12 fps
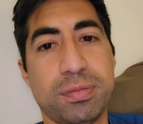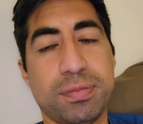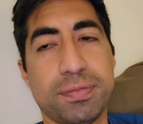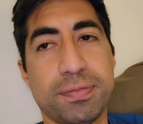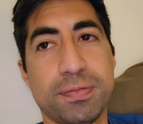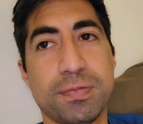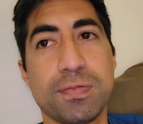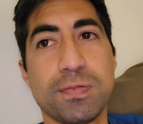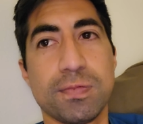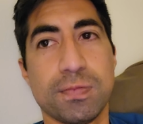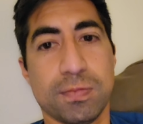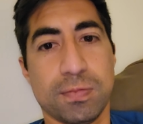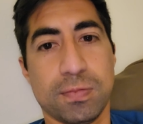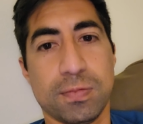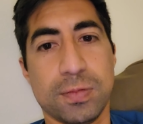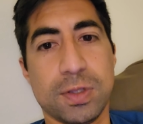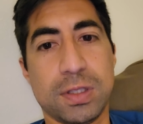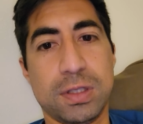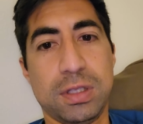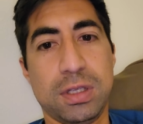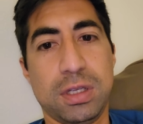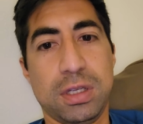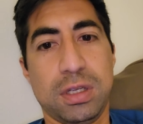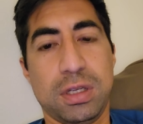No one is speaking in this clip.